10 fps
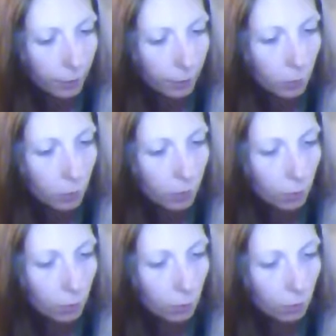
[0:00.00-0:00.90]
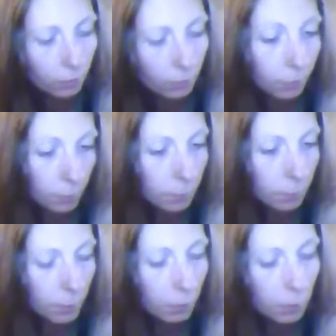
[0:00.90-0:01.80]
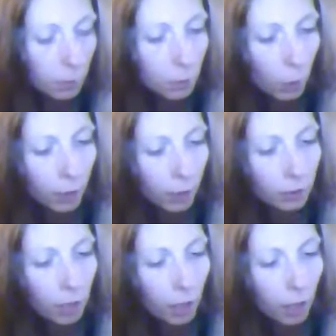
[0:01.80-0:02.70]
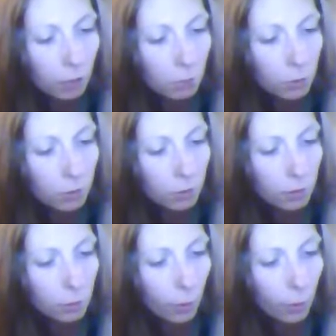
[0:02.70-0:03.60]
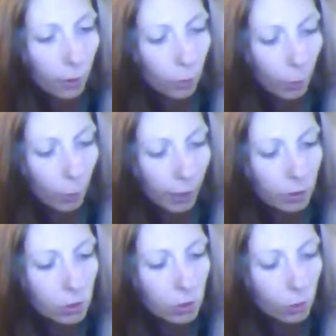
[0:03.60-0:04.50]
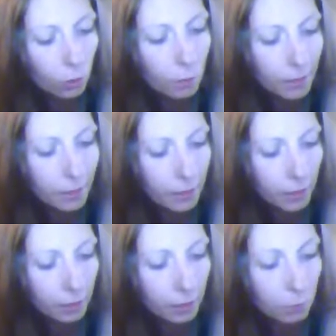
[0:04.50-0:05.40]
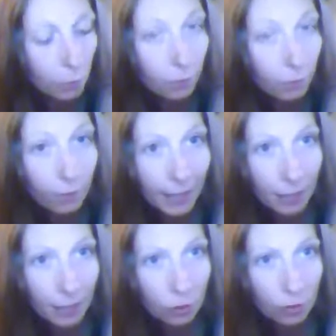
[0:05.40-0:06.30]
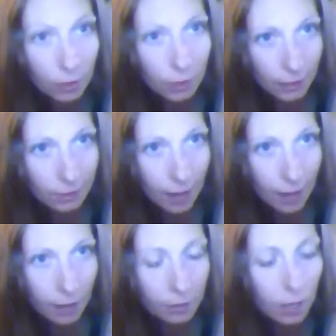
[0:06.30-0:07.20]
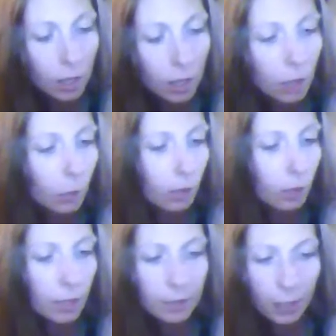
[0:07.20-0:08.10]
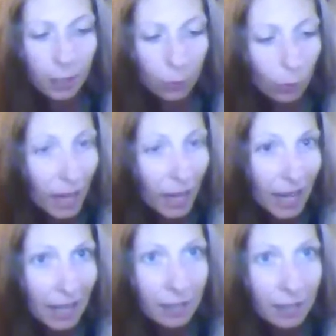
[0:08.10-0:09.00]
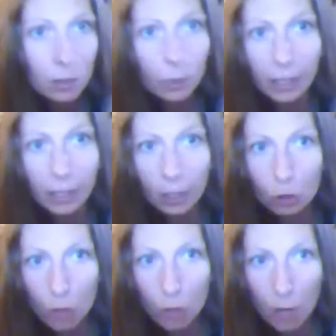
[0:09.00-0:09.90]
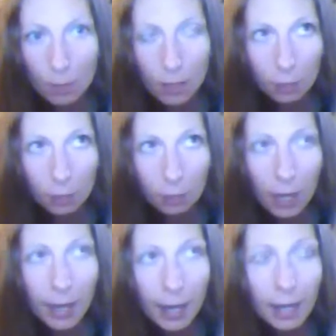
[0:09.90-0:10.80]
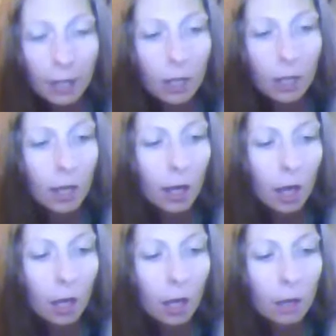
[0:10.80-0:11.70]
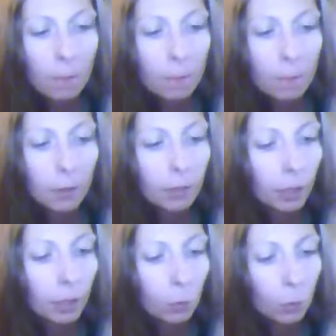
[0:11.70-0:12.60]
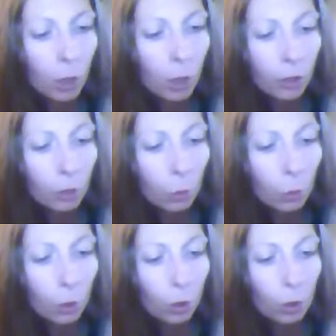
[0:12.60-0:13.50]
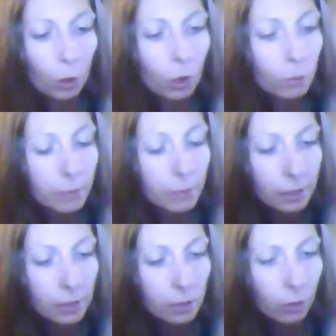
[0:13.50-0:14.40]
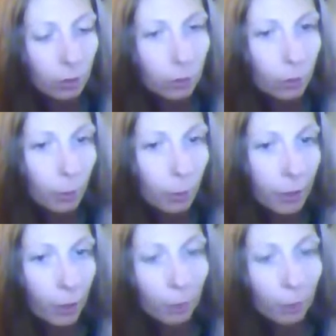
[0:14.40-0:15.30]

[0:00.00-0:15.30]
most of you, for people who pick one, most of you are going to be seeing some sort of financial success, whether that's getting a raise, getting a job that you like, building on your own business, your own career,